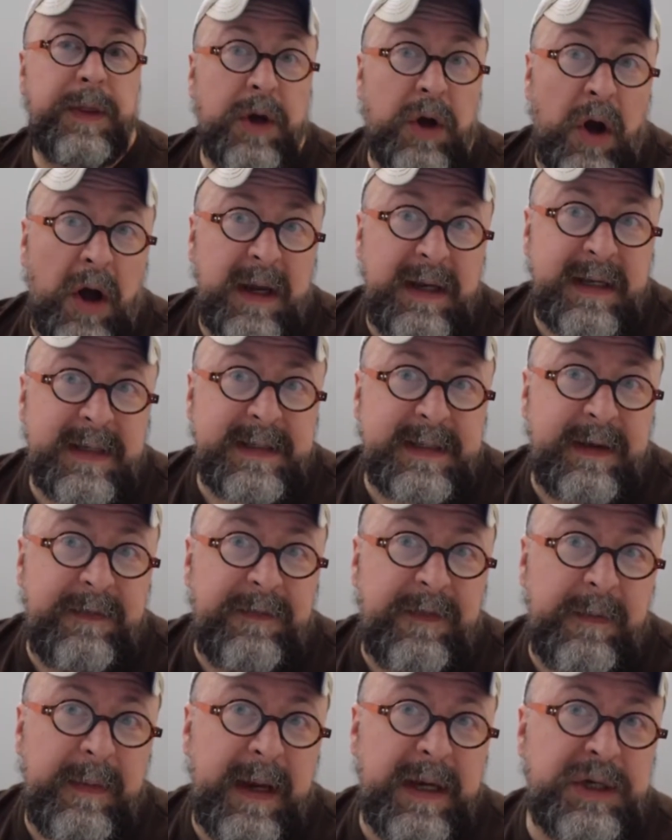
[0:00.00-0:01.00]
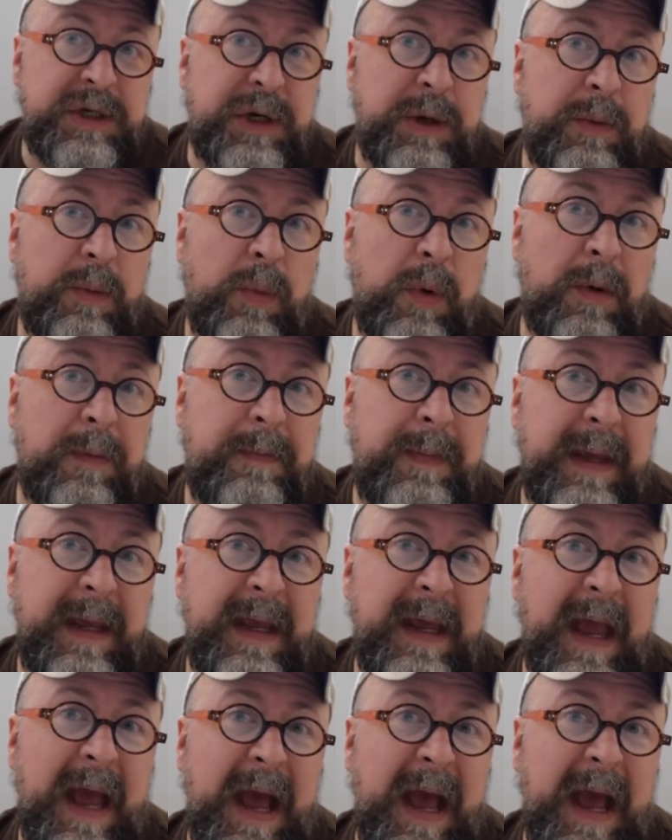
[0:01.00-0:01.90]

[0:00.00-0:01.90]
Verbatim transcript: The contest information will be